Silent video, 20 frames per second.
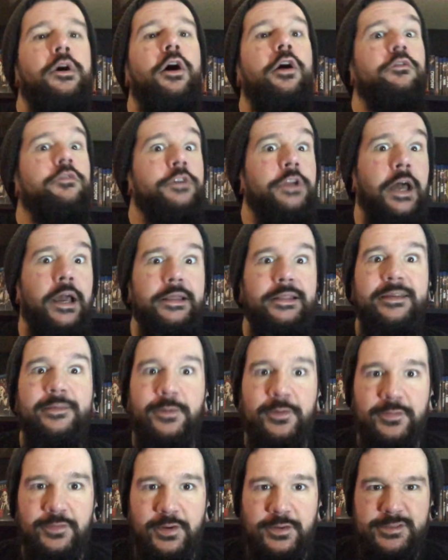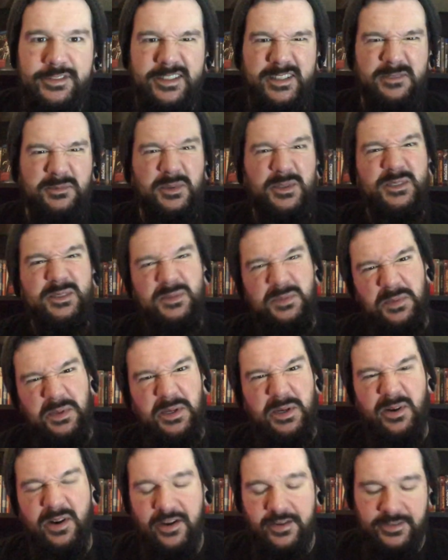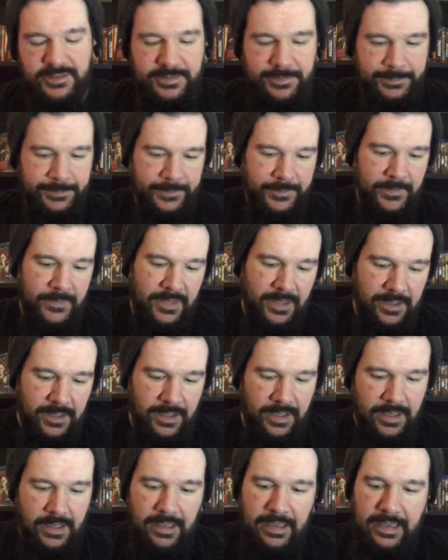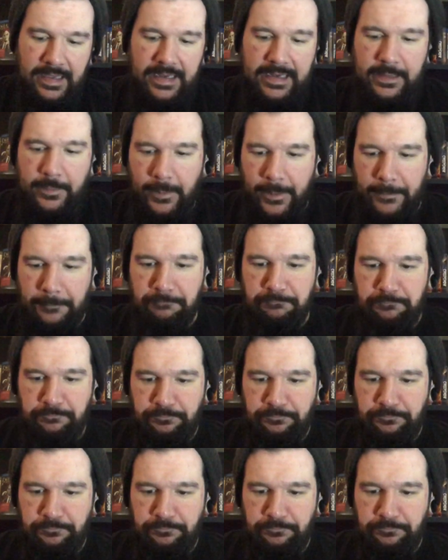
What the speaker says: Overnight, they weren't frozen anymore. It's pretty gross. Anyway,